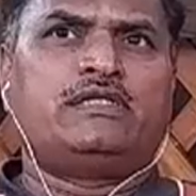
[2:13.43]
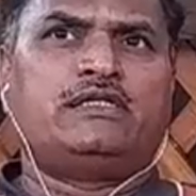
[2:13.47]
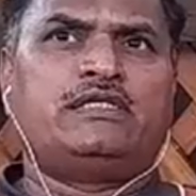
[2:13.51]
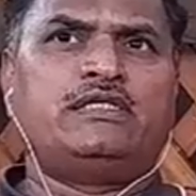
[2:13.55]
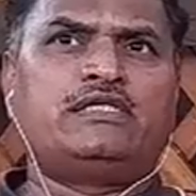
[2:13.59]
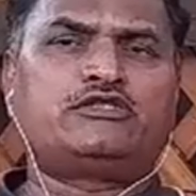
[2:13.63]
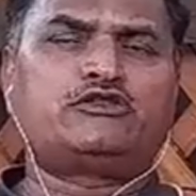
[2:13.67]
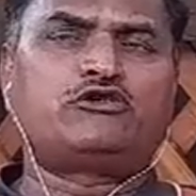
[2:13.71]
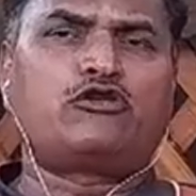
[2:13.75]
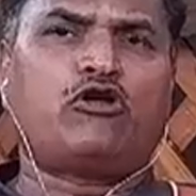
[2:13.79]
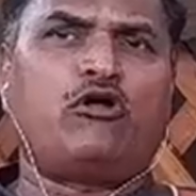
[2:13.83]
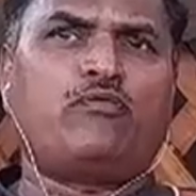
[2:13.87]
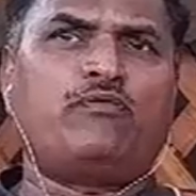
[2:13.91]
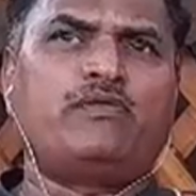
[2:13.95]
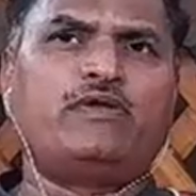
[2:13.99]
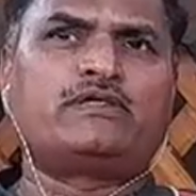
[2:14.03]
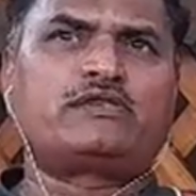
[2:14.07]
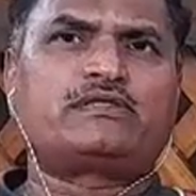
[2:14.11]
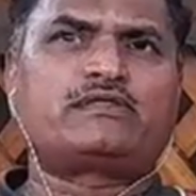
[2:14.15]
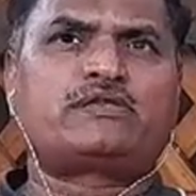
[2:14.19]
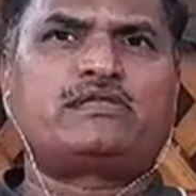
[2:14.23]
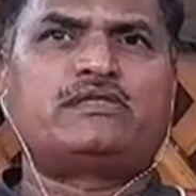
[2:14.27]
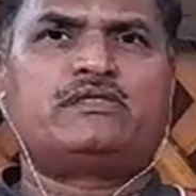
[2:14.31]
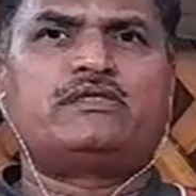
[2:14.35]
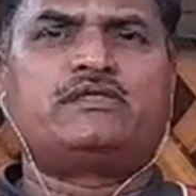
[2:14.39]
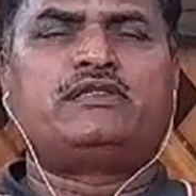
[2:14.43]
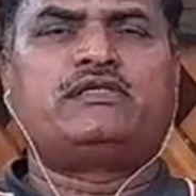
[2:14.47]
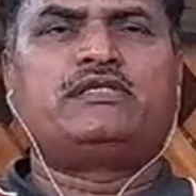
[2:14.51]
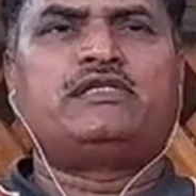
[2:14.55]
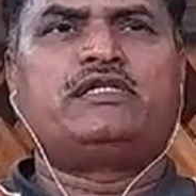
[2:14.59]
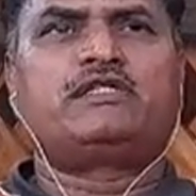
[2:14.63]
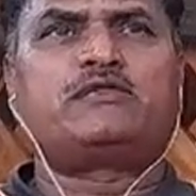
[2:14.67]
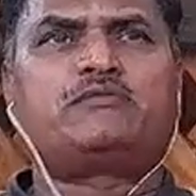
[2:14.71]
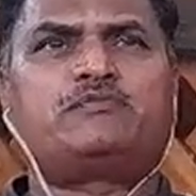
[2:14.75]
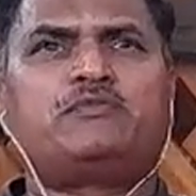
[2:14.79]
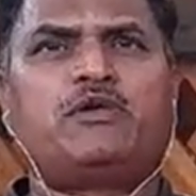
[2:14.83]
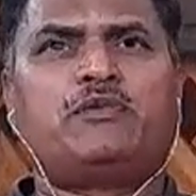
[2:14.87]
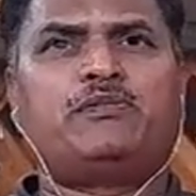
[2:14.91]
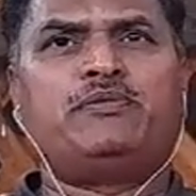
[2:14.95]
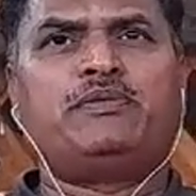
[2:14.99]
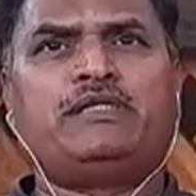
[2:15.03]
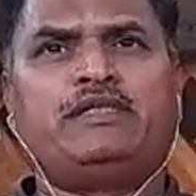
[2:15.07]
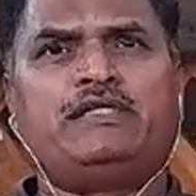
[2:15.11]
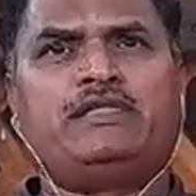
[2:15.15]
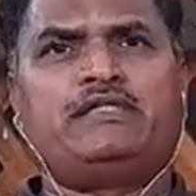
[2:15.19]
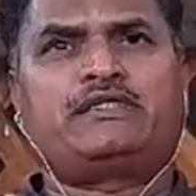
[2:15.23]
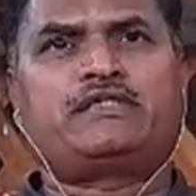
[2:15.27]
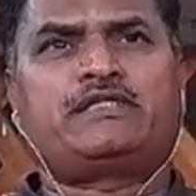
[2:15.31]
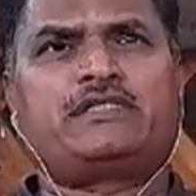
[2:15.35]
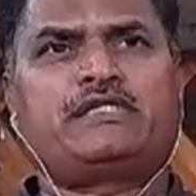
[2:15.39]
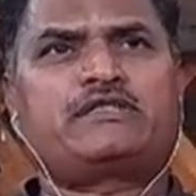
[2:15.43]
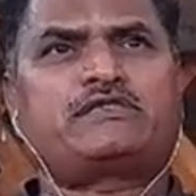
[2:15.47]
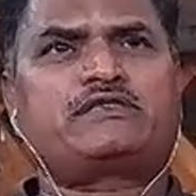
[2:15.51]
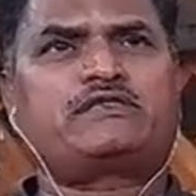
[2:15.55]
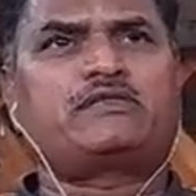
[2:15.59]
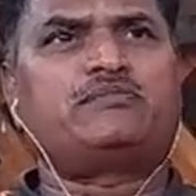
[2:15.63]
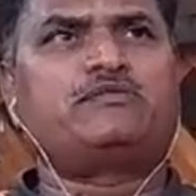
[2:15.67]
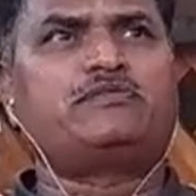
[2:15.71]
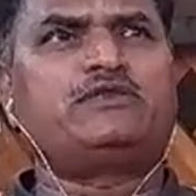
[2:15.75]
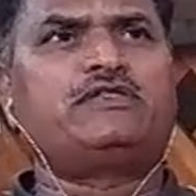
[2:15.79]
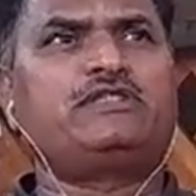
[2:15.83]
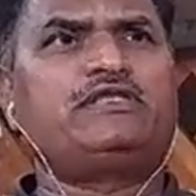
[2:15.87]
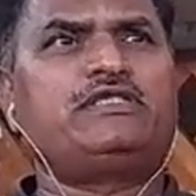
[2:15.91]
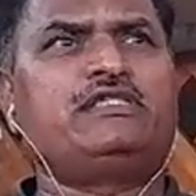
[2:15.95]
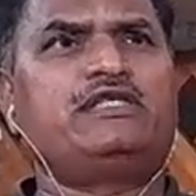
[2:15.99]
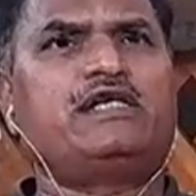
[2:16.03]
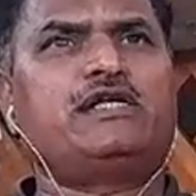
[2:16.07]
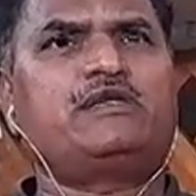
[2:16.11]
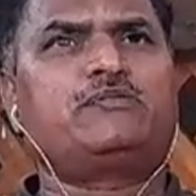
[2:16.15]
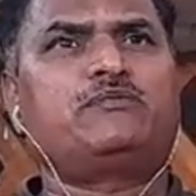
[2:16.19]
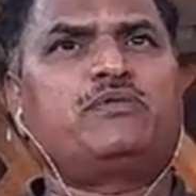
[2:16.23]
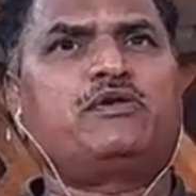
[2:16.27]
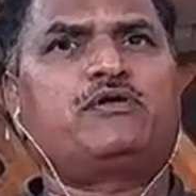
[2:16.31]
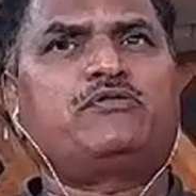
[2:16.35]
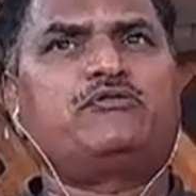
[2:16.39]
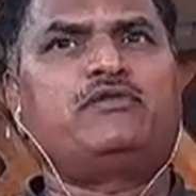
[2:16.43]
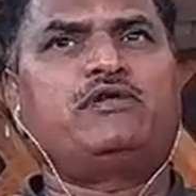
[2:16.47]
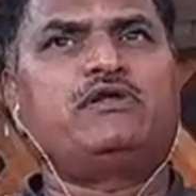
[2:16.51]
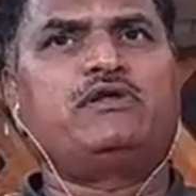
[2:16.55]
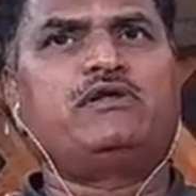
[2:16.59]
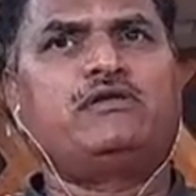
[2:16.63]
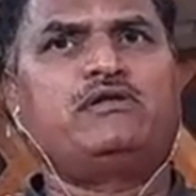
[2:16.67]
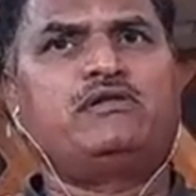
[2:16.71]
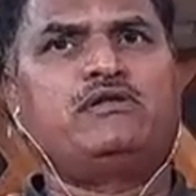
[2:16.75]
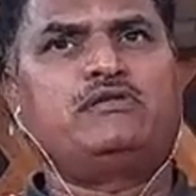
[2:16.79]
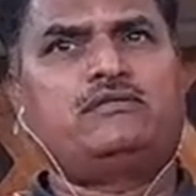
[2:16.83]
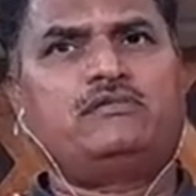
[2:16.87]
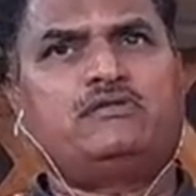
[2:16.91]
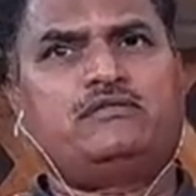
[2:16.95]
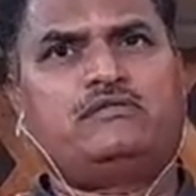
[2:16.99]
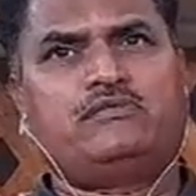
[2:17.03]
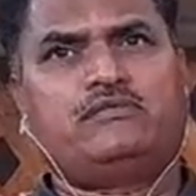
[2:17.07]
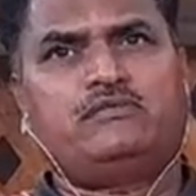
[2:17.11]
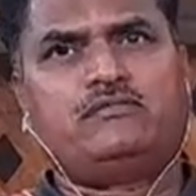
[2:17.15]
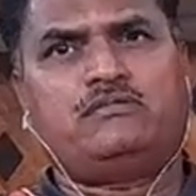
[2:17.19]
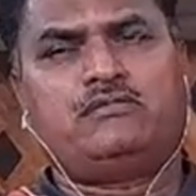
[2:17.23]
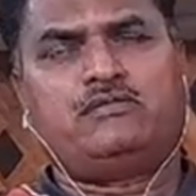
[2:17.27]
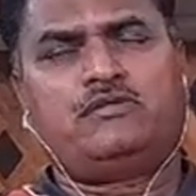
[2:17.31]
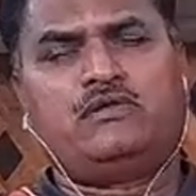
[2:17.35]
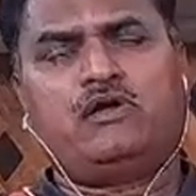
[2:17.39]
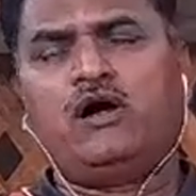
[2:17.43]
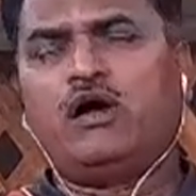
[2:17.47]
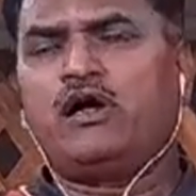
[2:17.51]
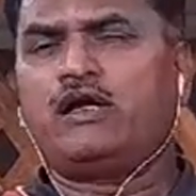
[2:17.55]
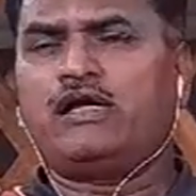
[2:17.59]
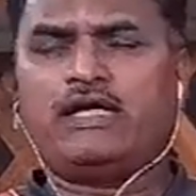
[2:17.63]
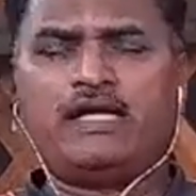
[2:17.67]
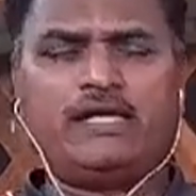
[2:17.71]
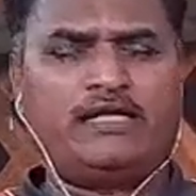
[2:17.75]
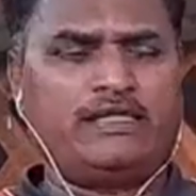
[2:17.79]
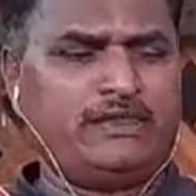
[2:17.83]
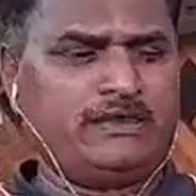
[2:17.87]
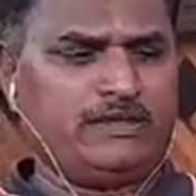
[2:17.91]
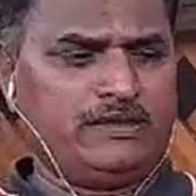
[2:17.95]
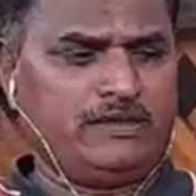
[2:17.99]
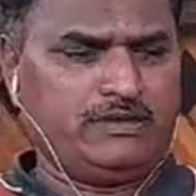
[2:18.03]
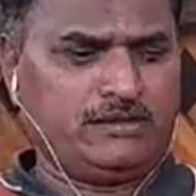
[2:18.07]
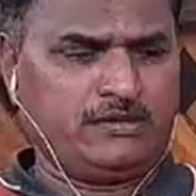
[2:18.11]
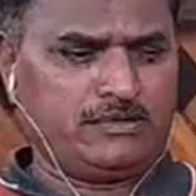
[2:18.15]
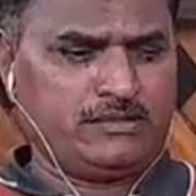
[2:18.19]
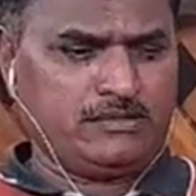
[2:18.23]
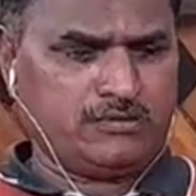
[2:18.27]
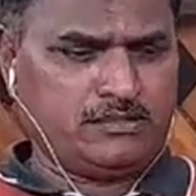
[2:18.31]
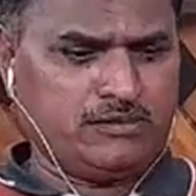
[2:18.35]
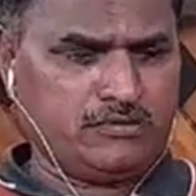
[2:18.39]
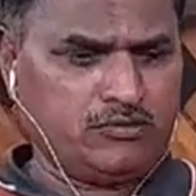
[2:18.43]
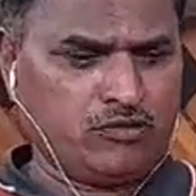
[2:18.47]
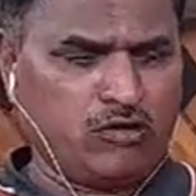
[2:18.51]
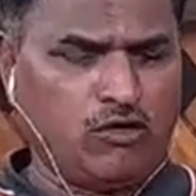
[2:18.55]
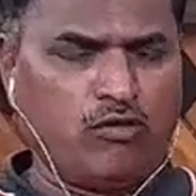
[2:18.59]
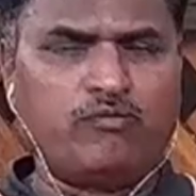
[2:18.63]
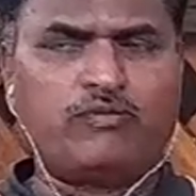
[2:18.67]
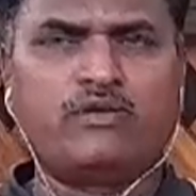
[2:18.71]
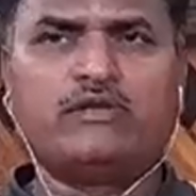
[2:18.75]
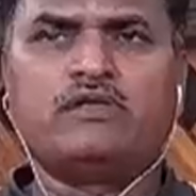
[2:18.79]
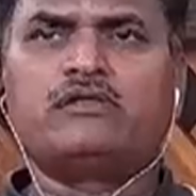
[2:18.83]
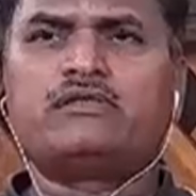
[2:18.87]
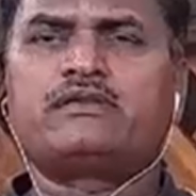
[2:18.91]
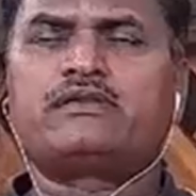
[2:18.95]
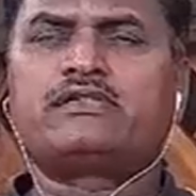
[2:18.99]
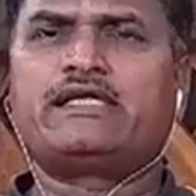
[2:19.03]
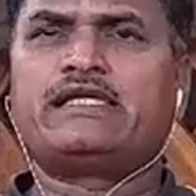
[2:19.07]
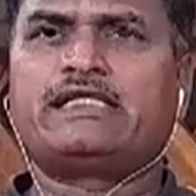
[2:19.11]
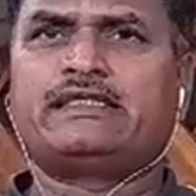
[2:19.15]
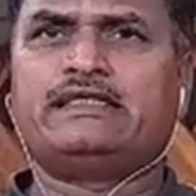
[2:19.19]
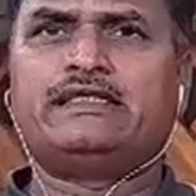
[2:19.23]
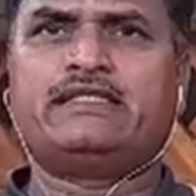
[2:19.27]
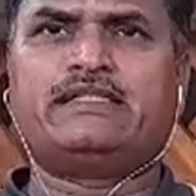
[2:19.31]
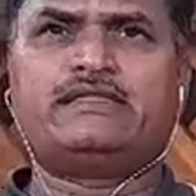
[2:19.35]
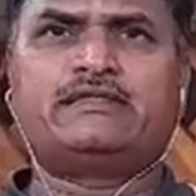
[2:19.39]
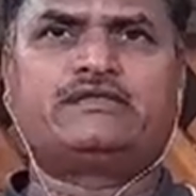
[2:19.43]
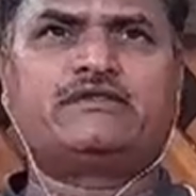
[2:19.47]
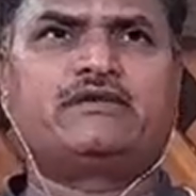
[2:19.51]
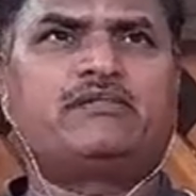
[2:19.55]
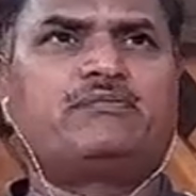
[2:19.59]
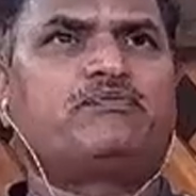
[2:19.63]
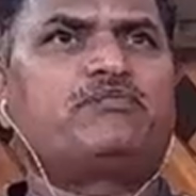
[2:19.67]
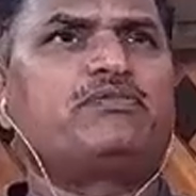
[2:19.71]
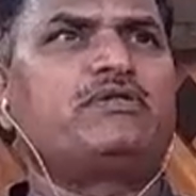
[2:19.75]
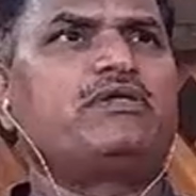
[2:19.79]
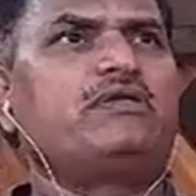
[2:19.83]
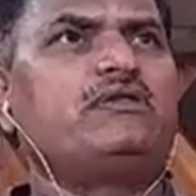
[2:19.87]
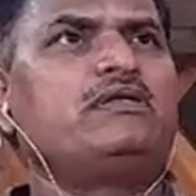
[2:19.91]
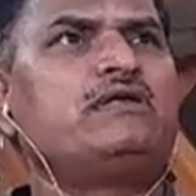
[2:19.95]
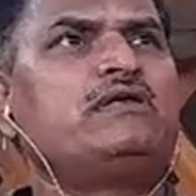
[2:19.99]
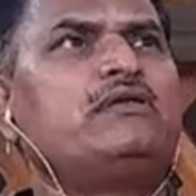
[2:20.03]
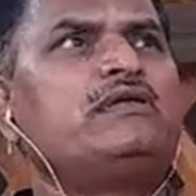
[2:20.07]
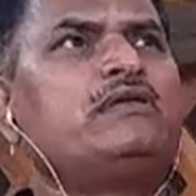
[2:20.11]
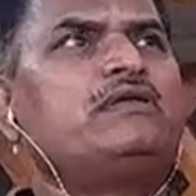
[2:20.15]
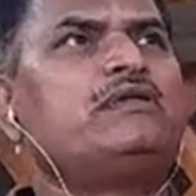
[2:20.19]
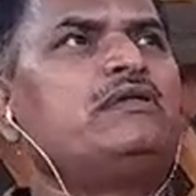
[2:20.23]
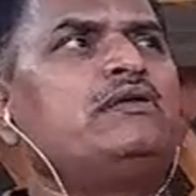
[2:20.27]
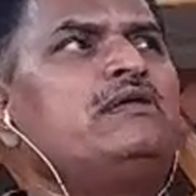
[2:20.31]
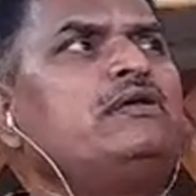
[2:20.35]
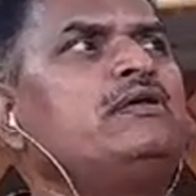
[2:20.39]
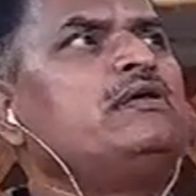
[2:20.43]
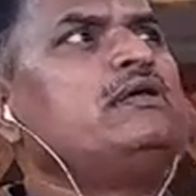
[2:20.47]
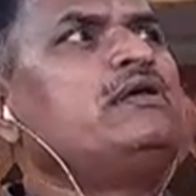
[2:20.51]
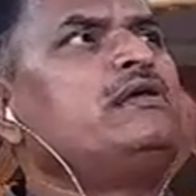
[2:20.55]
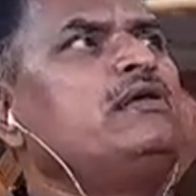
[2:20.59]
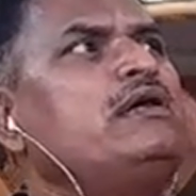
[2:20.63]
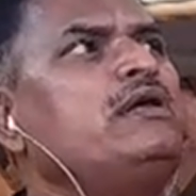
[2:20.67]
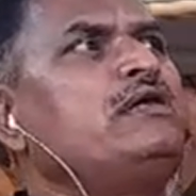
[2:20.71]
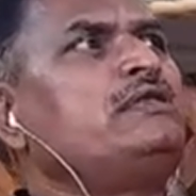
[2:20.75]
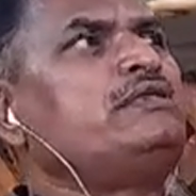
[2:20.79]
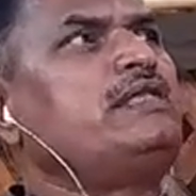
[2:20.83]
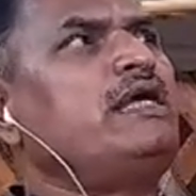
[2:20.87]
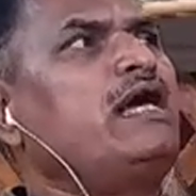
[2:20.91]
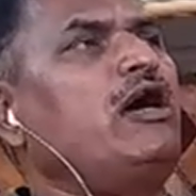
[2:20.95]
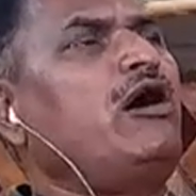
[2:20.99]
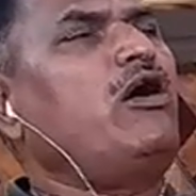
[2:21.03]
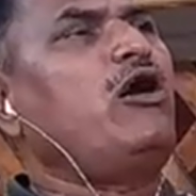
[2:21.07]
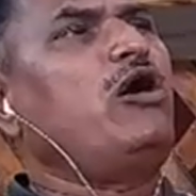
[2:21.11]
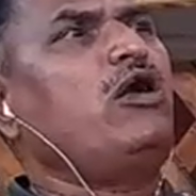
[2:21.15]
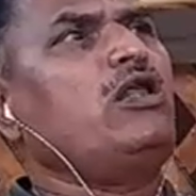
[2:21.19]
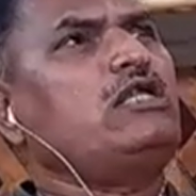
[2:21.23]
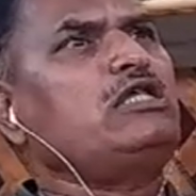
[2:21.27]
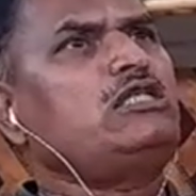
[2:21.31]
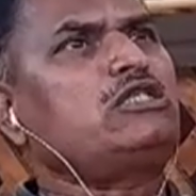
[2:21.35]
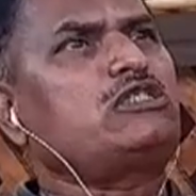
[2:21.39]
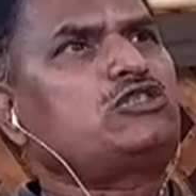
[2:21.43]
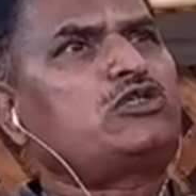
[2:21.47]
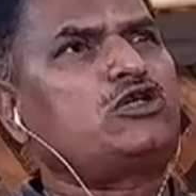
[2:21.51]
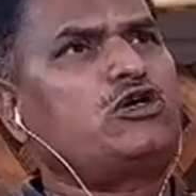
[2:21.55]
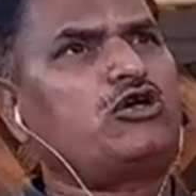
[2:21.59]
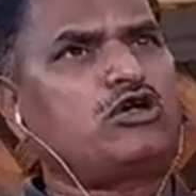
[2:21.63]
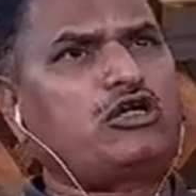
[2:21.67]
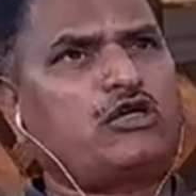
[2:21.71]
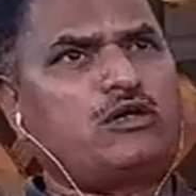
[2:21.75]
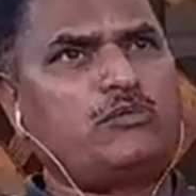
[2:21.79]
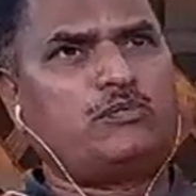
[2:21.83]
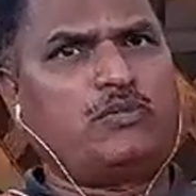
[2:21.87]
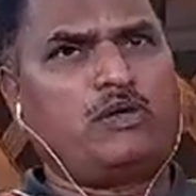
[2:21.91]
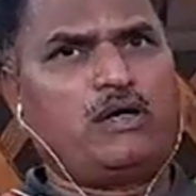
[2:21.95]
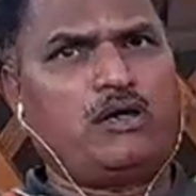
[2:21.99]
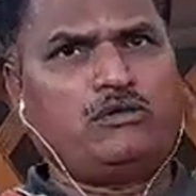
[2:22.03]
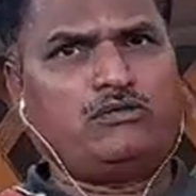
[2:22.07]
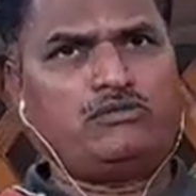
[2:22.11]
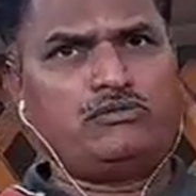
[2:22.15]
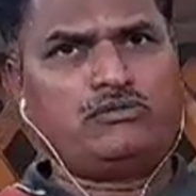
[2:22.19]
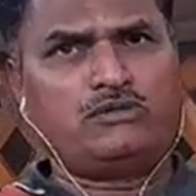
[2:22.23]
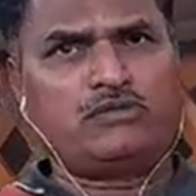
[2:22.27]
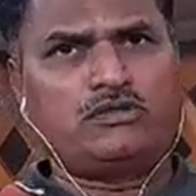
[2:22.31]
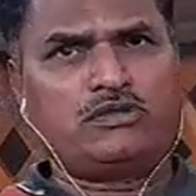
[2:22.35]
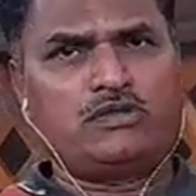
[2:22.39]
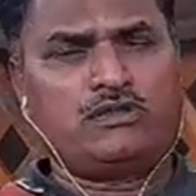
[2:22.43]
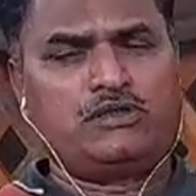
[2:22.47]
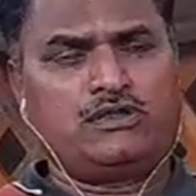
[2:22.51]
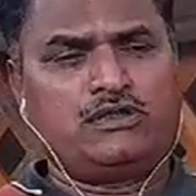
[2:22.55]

His novels, it may be Tess of the D'Urberville or any novel, take the example. They all talk about